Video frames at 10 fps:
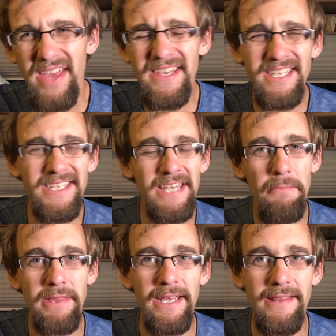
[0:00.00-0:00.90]
This is
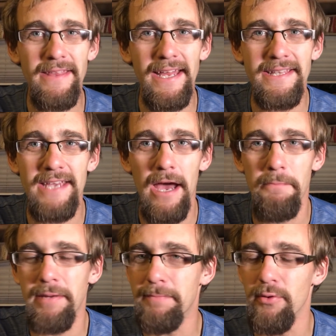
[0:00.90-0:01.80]
something
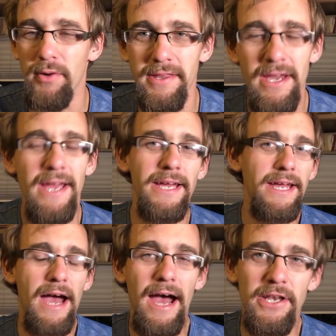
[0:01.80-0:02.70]
that people with
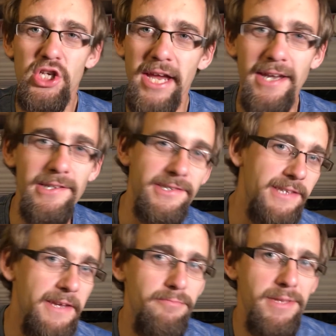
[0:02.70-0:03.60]
channels
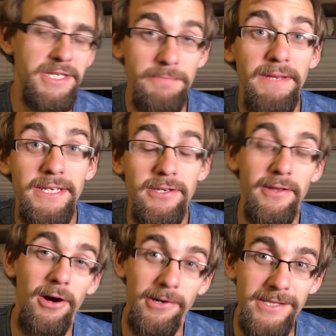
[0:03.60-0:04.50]
that speak to
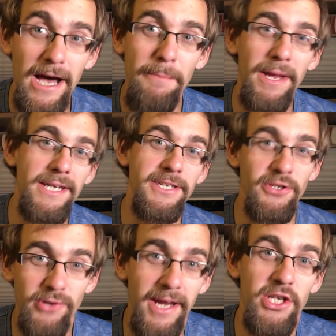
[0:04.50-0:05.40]
the hard topics
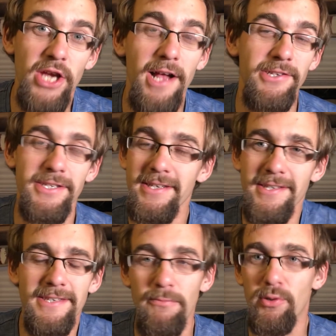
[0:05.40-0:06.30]
and try and challenge us,
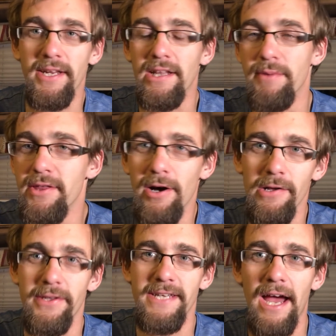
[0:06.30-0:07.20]
this is something we're dealing with
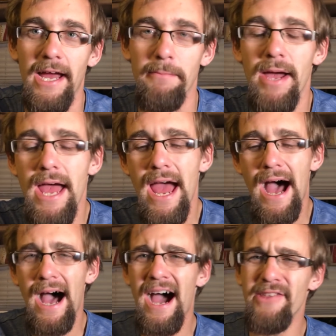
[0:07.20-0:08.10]
all the time.
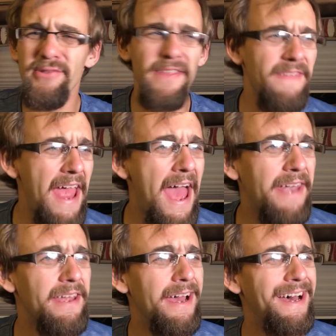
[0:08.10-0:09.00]
Other than
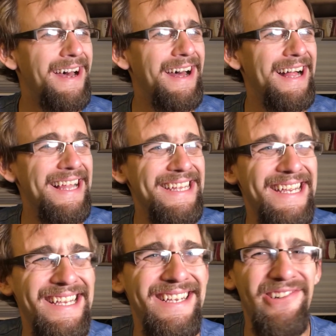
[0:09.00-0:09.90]
that,
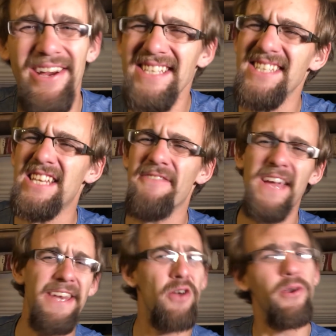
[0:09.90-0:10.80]
crazy stuff
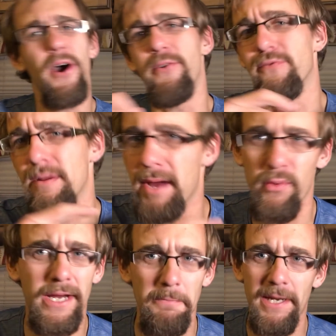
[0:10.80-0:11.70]
kind of going on over on my
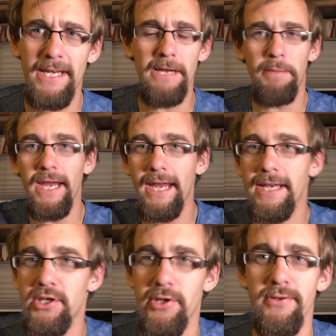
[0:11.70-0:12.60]
Wikipedia page.